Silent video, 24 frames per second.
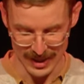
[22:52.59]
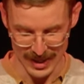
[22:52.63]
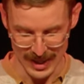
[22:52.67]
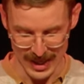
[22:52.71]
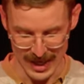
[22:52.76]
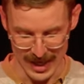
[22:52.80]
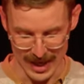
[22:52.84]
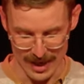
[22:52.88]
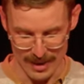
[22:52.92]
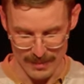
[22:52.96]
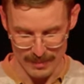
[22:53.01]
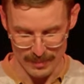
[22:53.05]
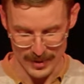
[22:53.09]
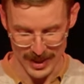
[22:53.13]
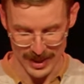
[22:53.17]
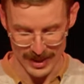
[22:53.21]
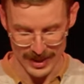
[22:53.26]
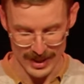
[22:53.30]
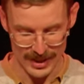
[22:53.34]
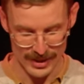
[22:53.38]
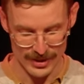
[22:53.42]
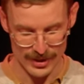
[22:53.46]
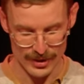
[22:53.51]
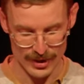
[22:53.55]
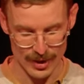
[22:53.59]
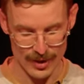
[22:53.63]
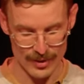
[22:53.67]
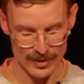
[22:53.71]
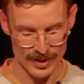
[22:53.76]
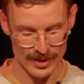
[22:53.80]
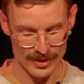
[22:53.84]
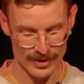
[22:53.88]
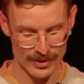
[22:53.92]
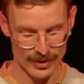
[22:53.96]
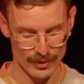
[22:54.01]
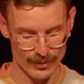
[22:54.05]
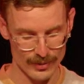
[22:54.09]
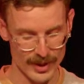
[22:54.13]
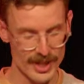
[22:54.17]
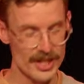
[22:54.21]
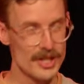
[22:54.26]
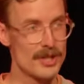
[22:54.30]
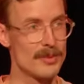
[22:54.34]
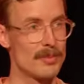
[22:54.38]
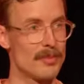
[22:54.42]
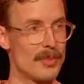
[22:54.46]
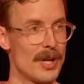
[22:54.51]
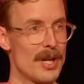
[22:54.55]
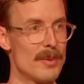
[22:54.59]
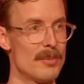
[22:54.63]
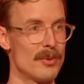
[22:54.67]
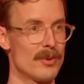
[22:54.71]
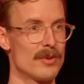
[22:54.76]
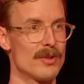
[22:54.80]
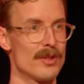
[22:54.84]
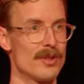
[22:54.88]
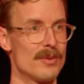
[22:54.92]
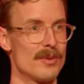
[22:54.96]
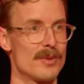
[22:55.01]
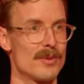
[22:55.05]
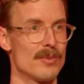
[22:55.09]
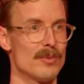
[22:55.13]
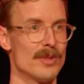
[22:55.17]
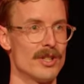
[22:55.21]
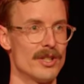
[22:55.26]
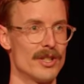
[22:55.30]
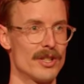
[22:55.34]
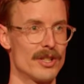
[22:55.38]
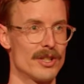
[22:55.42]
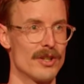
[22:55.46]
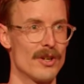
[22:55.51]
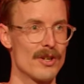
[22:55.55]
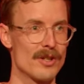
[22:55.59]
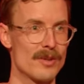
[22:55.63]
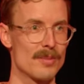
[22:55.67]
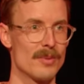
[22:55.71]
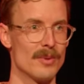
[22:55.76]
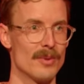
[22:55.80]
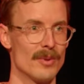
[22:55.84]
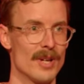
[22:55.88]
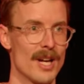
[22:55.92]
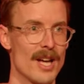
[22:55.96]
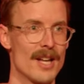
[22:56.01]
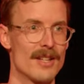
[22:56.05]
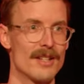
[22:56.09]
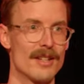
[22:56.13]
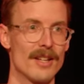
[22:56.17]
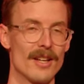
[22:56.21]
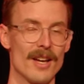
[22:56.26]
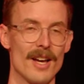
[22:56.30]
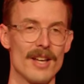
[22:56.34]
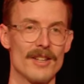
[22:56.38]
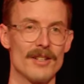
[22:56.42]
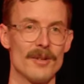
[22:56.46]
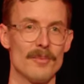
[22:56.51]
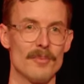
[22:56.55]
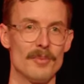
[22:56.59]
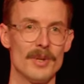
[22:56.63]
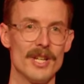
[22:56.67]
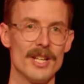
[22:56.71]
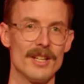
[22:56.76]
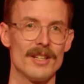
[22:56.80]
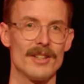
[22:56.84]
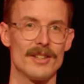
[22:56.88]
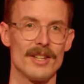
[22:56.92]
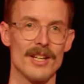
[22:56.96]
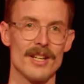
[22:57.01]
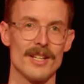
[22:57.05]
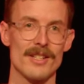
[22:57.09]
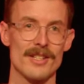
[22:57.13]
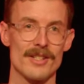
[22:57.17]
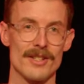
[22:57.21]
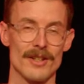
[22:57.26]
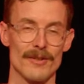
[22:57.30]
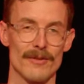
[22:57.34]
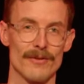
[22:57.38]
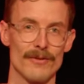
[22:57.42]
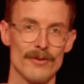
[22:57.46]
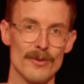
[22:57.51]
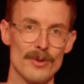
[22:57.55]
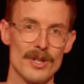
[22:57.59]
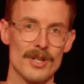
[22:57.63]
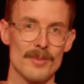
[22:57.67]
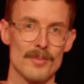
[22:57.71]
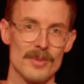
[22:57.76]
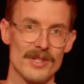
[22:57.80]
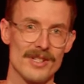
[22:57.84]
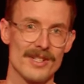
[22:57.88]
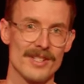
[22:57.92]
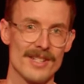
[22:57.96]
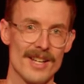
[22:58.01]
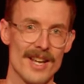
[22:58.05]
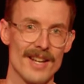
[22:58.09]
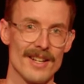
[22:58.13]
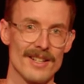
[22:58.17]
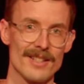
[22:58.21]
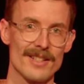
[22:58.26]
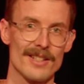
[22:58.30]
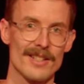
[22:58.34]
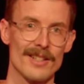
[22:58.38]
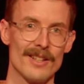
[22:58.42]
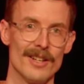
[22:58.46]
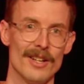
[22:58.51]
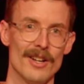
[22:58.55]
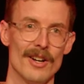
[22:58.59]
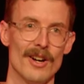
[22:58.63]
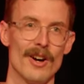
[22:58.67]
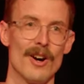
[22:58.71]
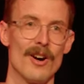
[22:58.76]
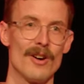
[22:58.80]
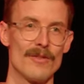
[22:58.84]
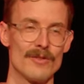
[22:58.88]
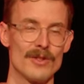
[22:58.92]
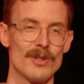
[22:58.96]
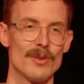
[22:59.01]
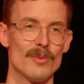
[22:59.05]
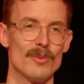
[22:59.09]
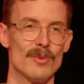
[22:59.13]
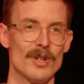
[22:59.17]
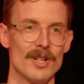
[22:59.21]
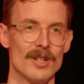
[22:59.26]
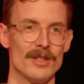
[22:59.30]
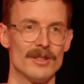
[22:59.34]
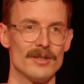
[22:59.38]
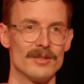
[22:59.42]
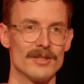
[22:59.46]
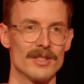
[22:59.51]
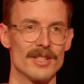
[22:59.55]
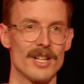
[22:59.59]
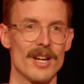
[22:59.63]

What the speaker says: but he's told us to reach people groups with the gospel, and the big thing is that 40% of the world